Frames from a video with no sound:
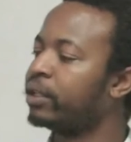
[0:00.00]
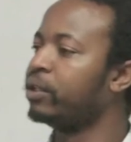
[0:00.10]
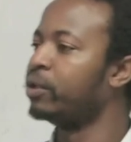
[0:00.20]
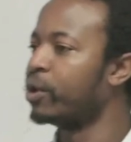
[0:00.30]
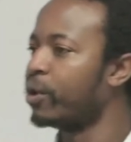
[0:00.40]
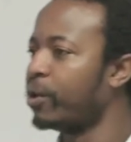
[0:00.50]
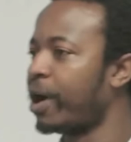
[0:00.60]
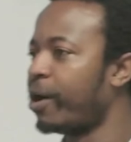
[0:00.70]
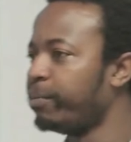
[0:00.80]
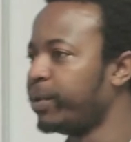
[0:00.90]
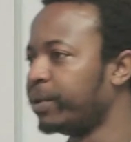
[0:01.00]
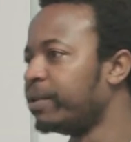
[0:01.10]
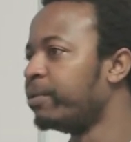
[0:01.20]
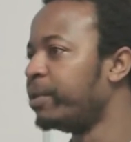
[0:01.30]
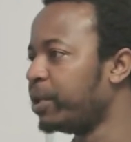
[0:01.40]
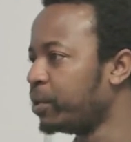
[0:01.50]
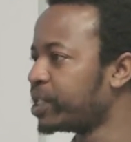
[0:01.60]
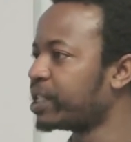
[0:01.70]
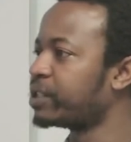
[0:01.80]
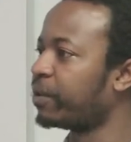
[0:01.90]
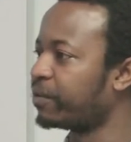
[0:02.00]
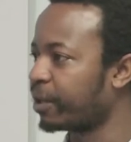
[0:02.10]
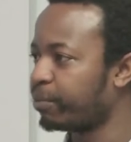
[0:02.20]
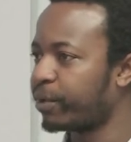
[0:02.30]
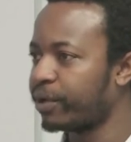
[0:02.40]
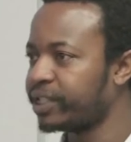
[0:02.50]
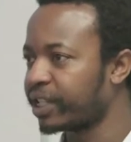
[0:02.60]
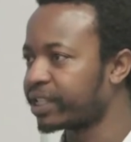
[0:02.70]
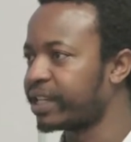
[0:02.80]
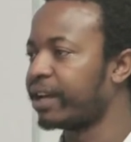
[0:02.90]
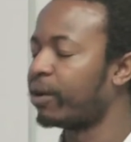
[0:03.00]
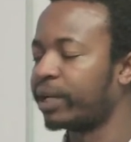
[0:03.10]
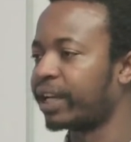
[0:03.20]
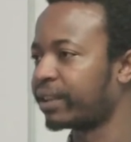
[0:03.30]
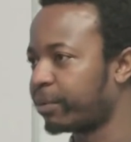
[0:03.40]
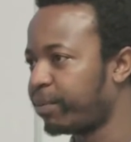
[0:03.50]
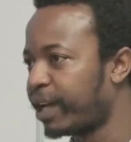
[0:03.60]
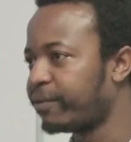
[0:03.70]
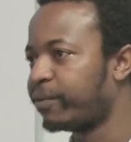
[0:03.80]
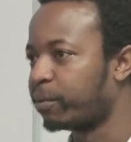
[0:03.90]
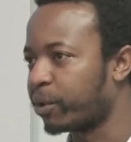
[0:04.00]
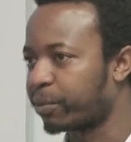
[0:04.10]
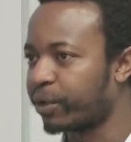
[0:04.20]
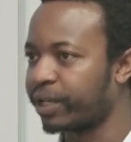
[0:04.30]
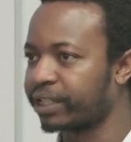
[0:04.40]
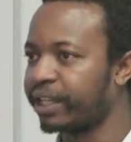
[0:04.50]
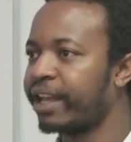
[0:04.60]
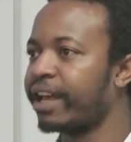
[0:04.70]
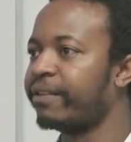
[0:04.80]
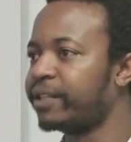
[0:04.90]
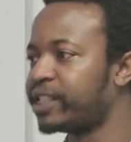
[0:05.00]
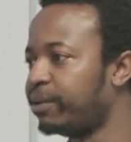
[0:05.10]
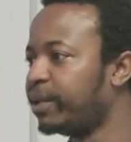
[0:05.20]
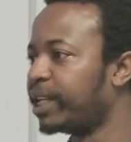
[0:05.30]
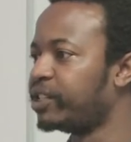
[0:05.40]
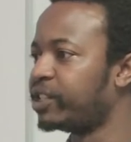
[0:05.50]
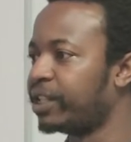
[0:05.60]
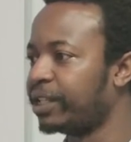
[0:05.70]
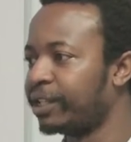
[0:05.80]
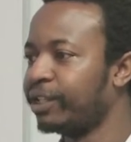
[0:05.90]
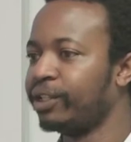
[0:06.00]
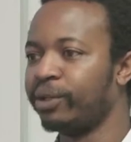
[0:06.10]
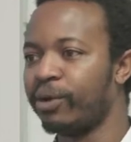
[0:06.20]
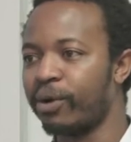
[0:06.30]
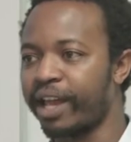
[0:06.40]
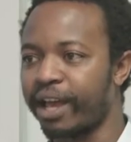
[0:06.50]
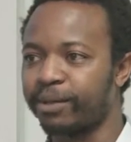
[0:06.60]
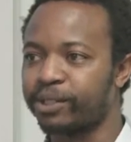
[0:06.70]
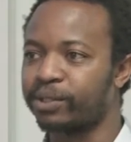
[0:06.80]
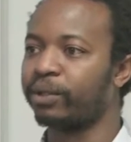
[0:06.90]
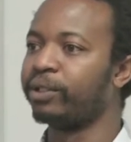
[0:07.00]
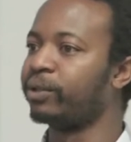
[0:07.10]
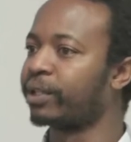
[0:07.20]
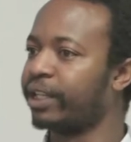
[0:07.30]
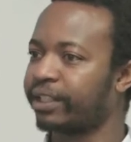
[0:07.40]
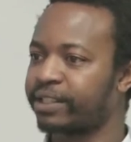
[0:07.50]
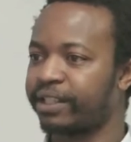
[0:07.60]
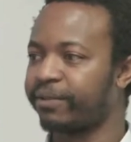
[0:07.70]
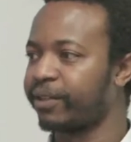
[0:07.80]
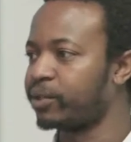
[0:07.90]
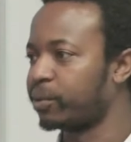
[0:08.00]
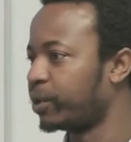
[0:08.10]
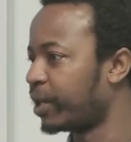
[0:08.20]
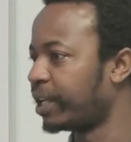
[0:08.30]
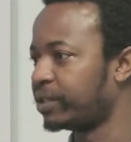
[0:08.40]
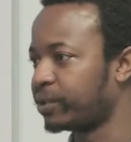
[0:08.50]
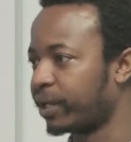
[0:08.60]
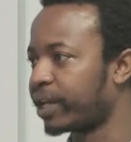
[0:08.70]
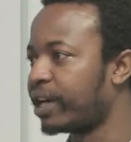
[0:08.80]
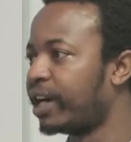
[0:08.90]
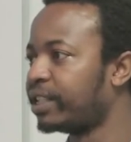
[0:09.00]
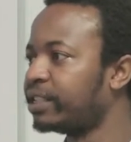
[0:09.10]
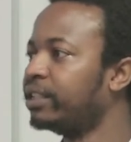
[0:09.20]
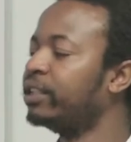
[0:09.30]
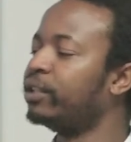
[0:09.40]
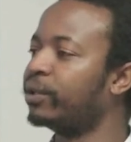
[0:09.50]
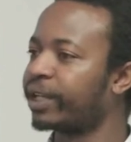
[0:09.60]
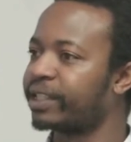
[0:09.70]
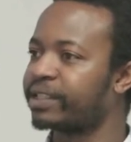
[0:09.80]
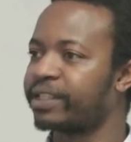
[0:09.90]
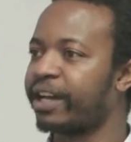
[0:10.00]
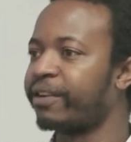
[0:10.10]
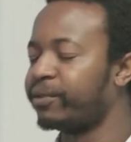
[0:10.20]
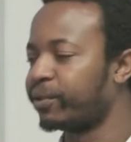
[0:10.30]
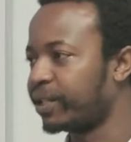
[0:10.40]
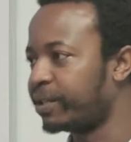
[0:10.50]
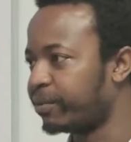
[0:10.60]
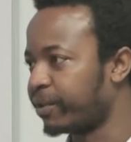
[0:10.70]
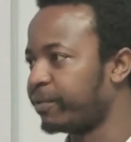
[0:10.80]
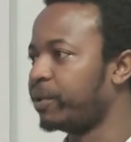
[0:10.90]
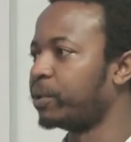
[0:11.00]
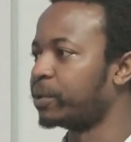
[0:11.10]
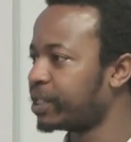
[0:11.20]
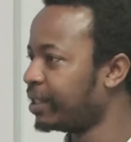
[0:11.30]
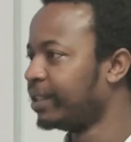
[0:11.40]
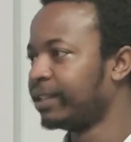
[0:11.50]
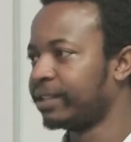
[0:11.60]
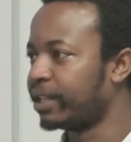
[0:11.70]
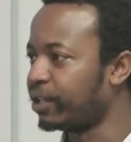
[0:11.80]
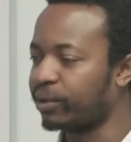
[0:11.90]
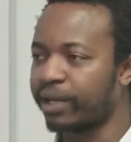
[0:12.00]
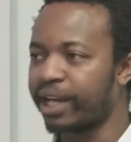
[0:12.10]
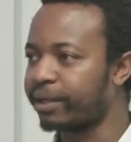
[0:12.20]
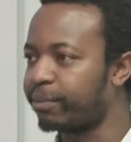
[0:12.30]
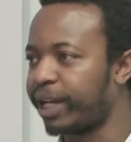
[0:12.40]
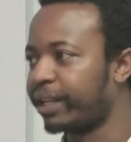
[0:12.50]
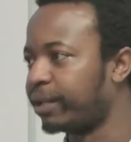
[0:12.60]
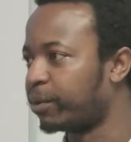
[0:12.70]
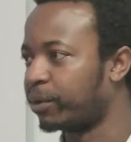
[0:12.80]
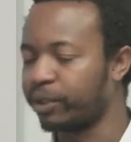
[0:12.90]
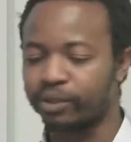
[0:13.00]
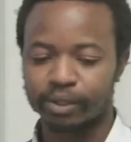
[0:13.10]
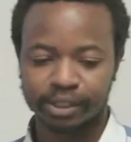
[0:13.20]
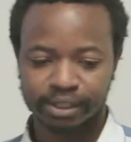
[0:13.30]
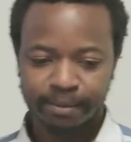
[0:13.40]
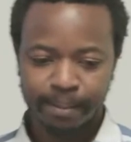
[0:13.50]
You know how the users of that project uh, or like that platform or your product have a similar journey. You go on Amazon, you click stuff that you, you added to a cart, you look at stuff, you read reviews, then you either buy them or you don't.